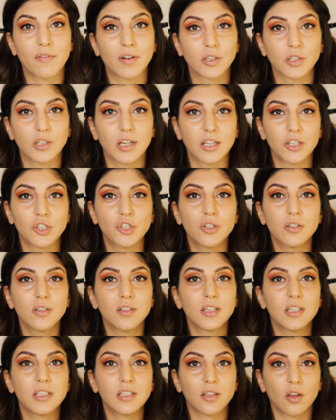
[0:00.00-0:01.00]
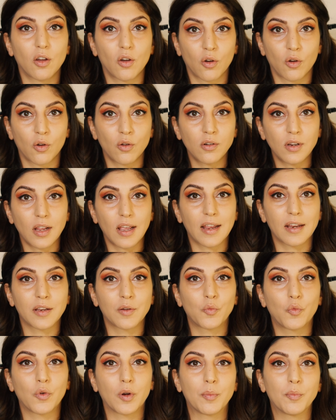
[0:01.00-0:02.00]
Foundation is on
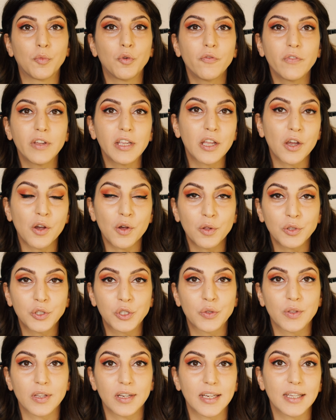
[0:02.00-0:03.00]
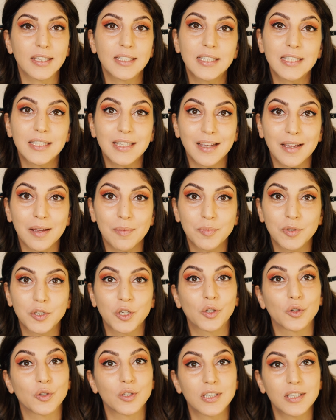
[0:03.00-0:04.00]
and we're moving on to the next step
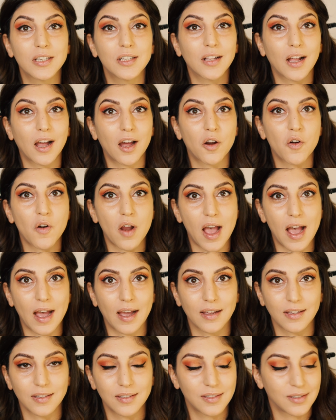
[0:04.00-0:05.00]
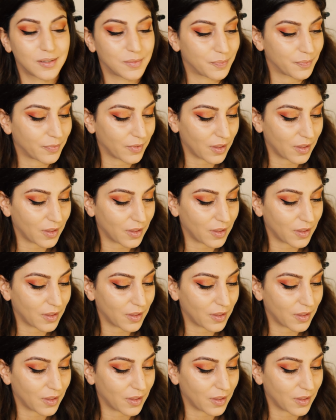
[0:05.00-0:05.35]
to conceal our eyes.